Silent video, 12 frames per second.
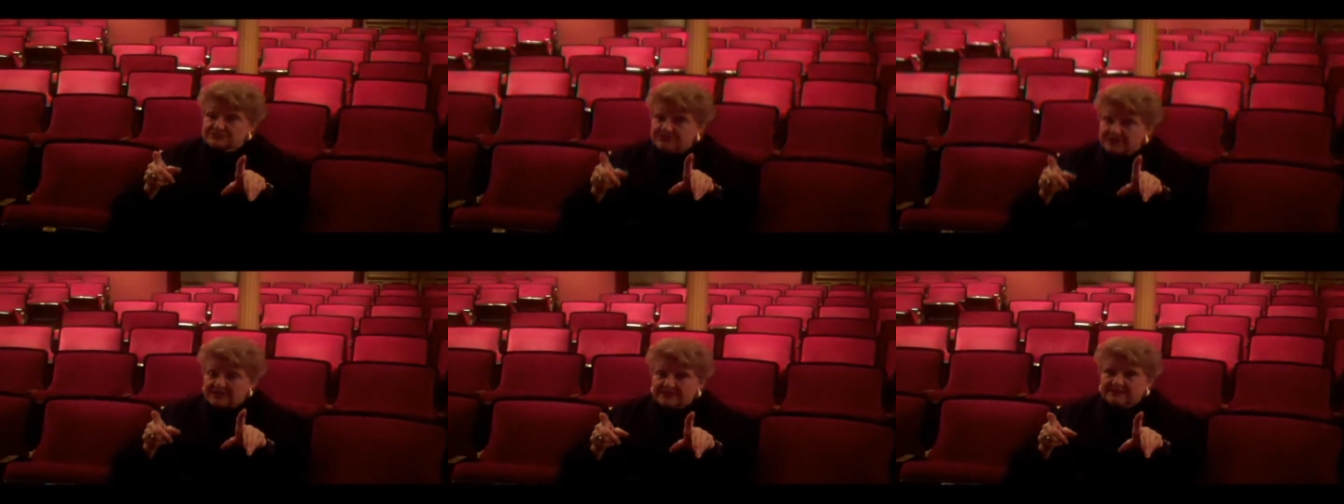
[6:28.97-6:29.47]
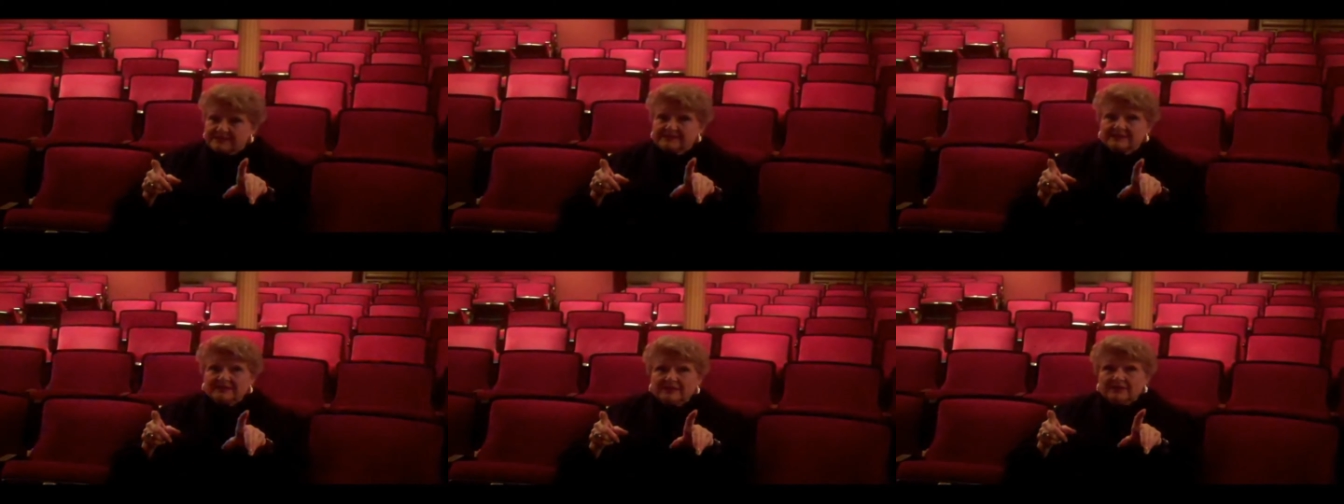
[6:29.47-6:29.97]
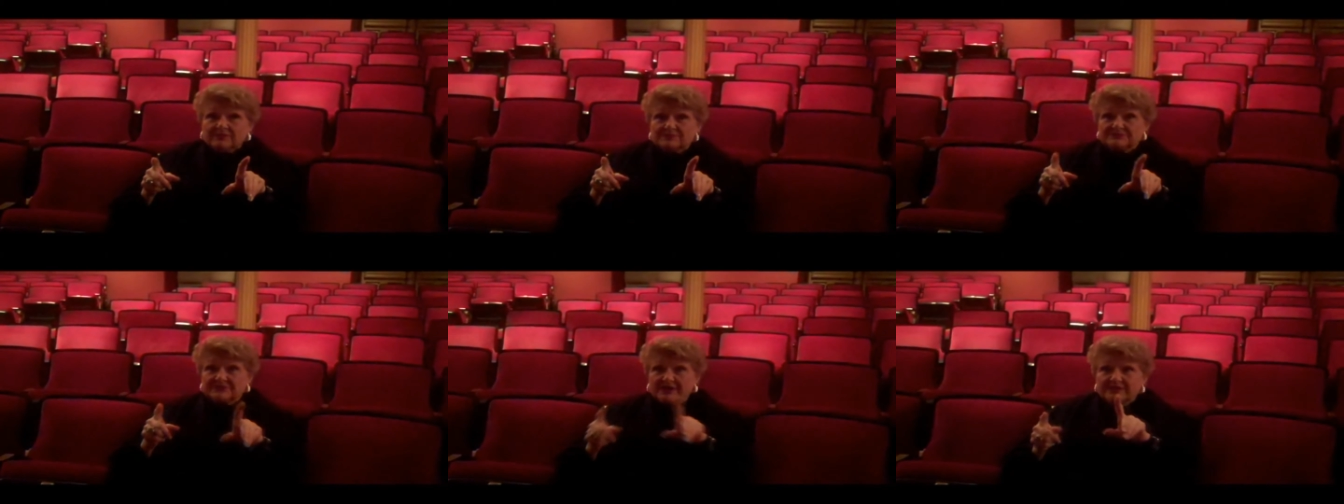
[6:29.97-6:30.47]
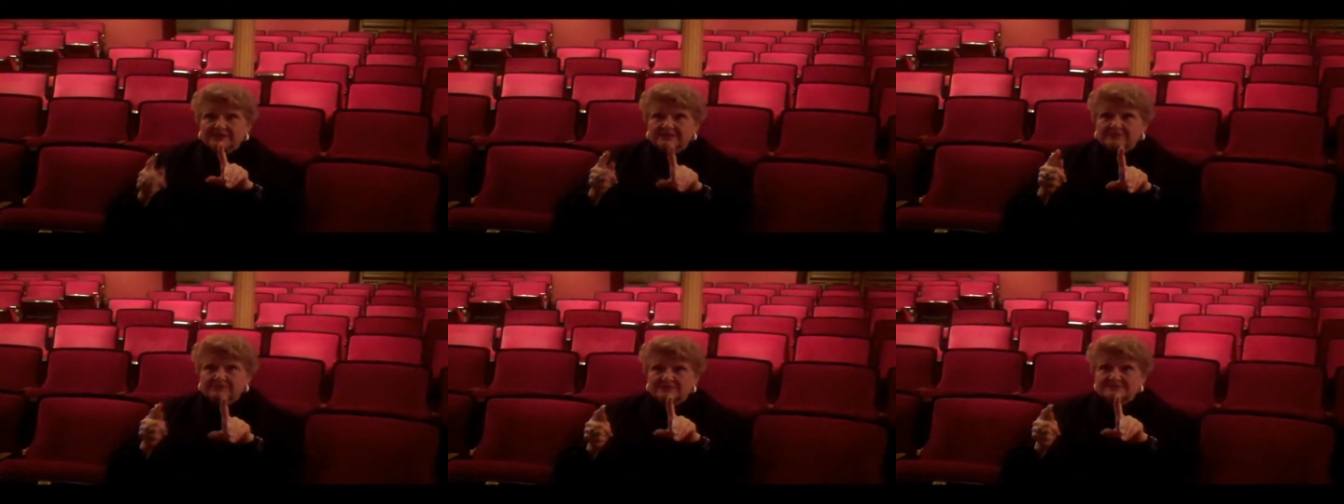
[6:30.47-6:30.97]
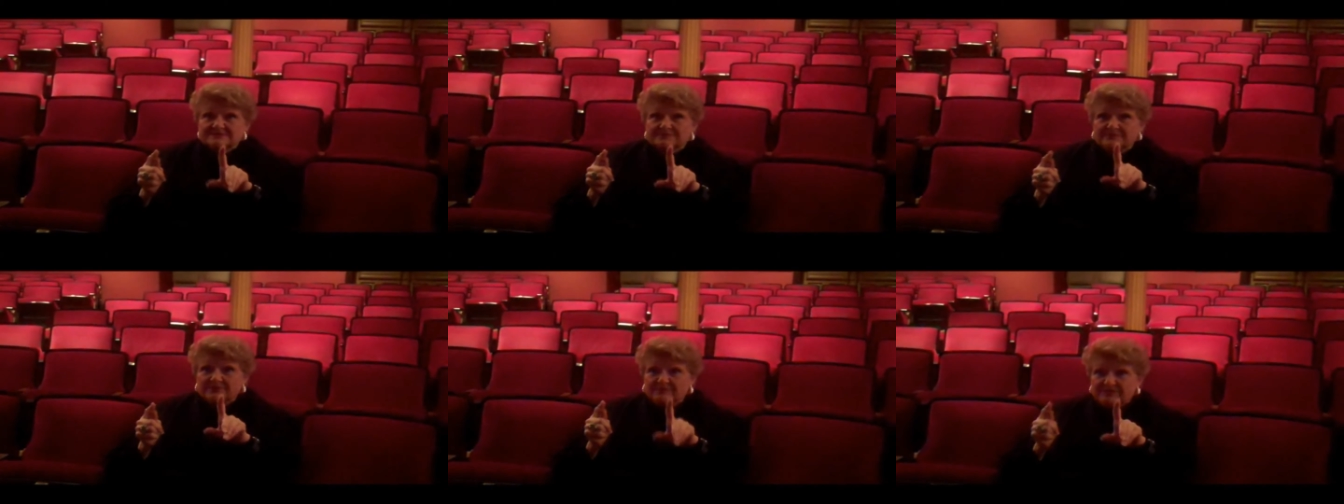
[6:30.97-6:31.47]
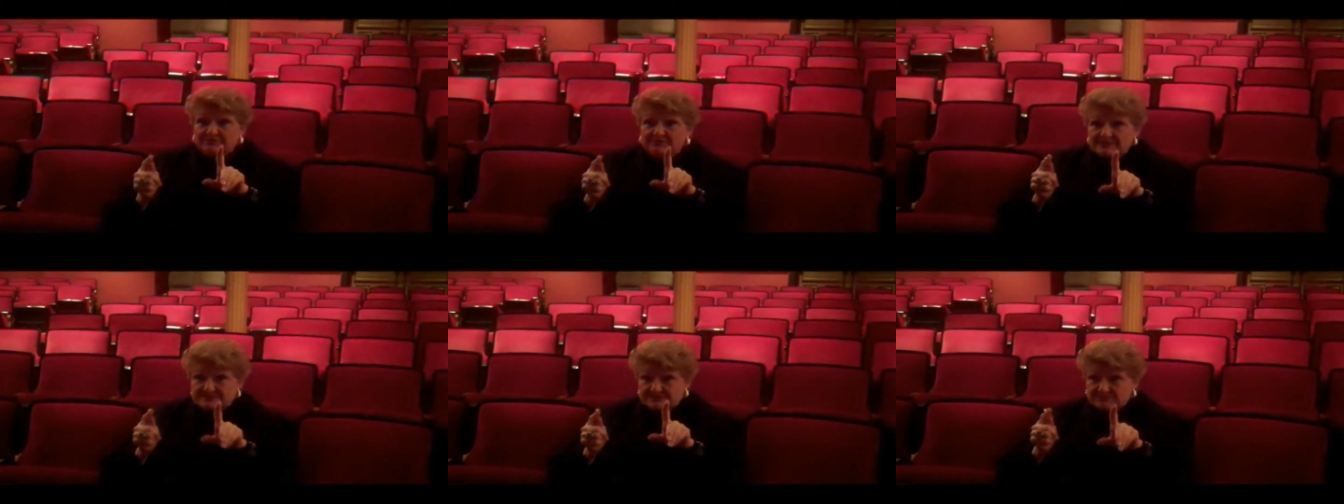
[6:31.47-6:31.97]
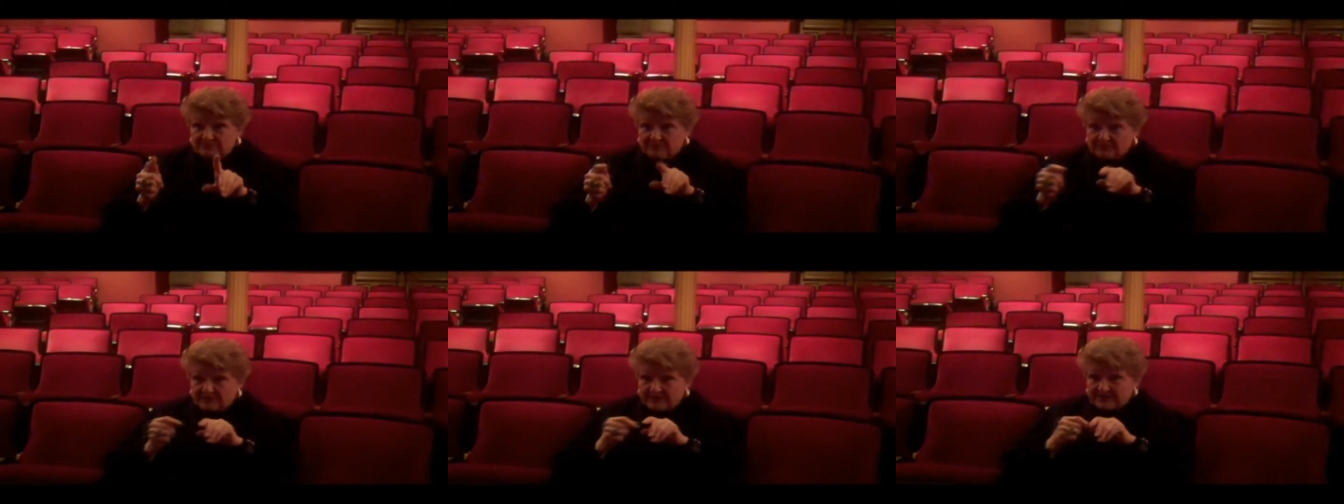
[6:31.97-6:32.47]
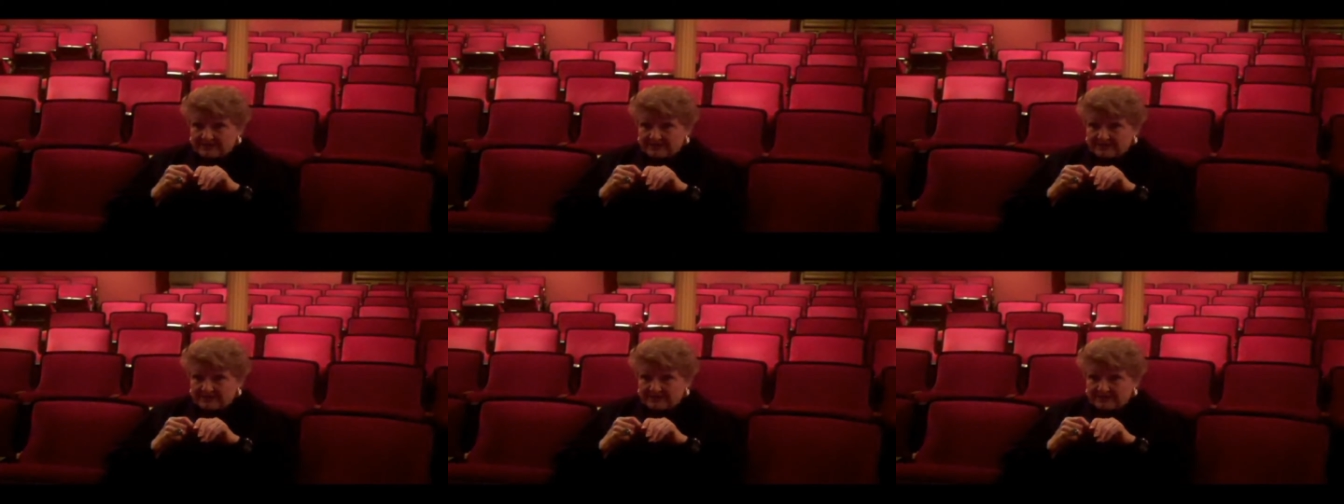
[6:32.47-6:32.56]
Johnny, Johnny yeah. was a, a Midwestern boy.